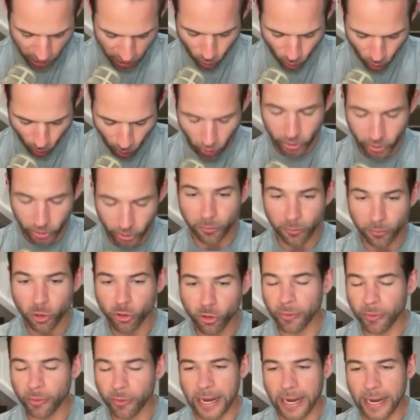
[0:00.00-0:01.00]
quality
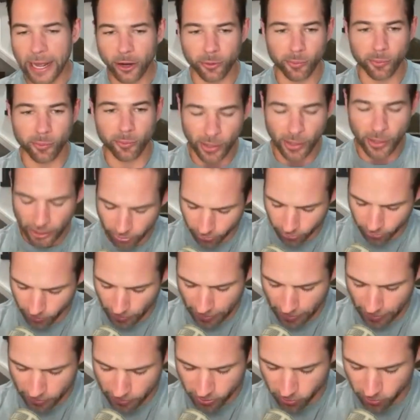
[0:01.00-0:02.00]
movement, how to break through
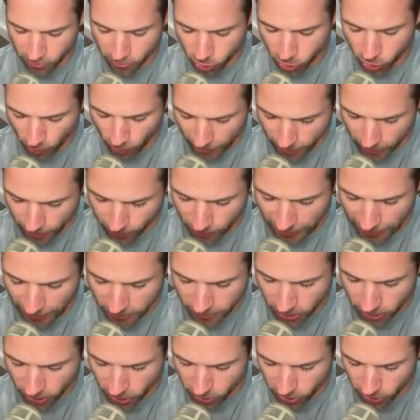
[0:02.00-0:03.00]
maybe some strength
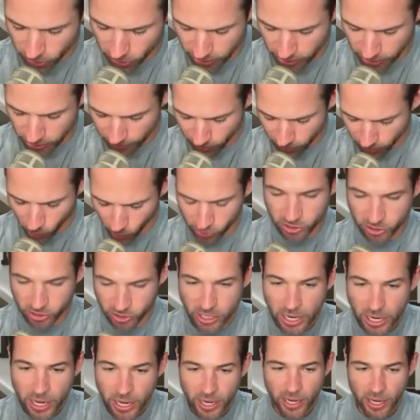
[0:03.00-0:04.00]
plateaus, the importance
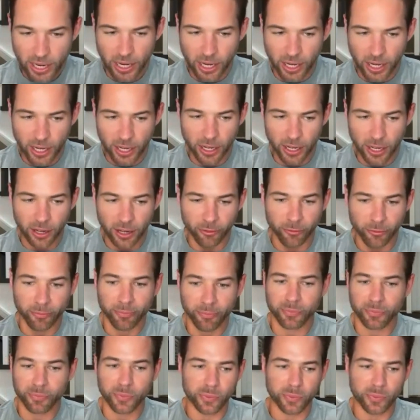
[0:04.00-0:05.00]
uh, of
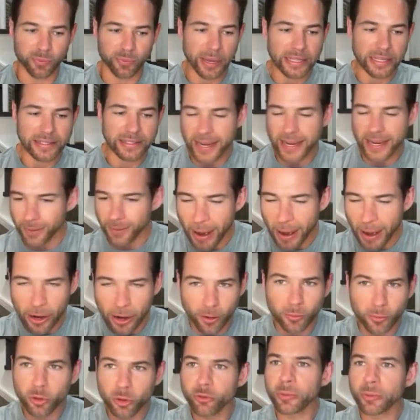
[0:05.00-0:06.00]
maintaining power
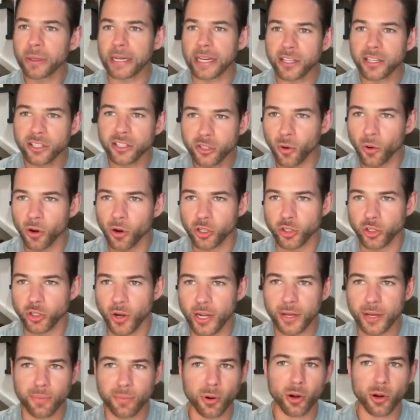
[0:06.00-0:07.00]
movement into our training
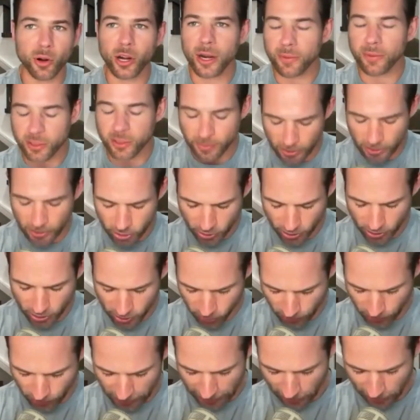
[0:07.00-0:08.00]
program, especially as we
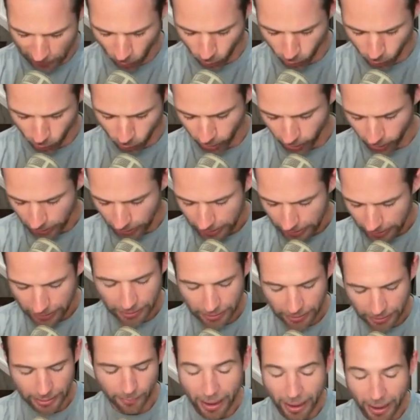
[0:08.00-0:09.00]
get older,
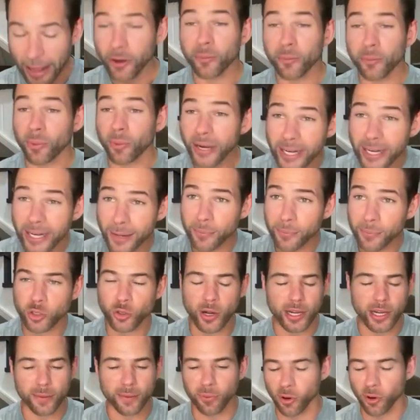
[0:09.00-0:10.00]
um, how to break up a
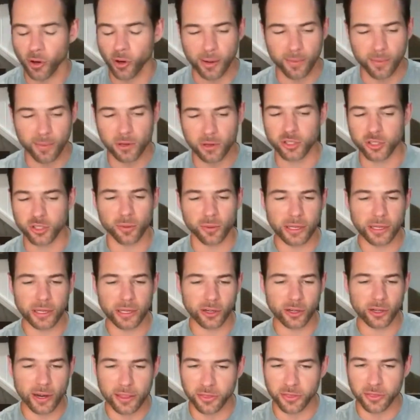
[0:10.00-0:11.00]
training program. There's so many
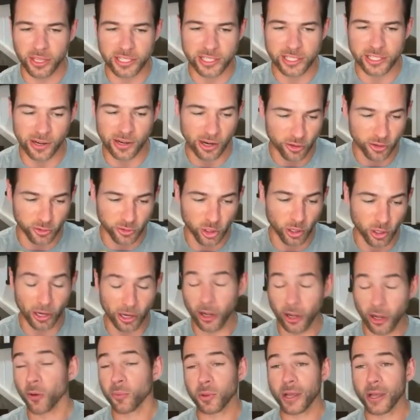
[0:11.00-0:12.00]
great things here. I, to- I
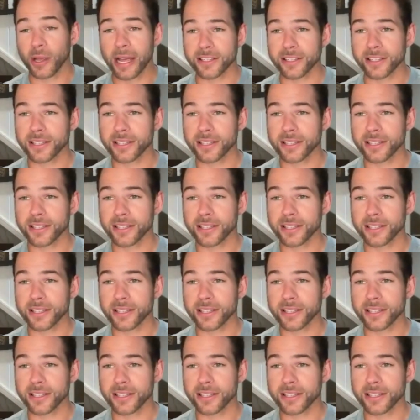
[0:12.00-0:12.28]
hope you guys